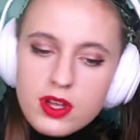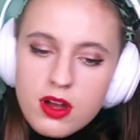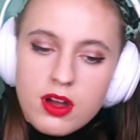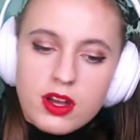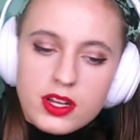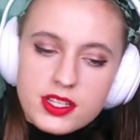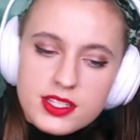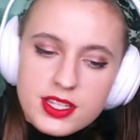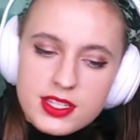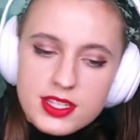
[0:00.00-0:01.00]
on. Is
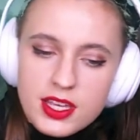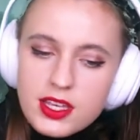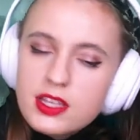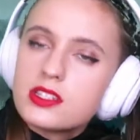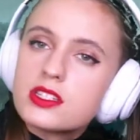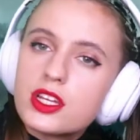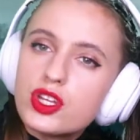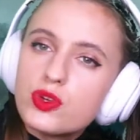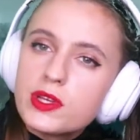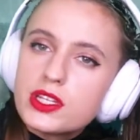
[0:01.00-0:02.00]
this like
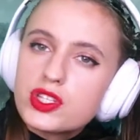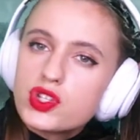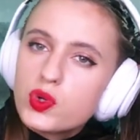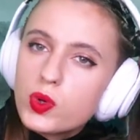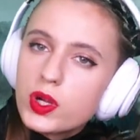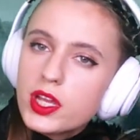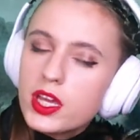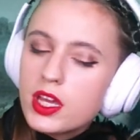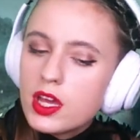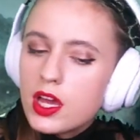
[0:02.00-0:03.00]
continuing story?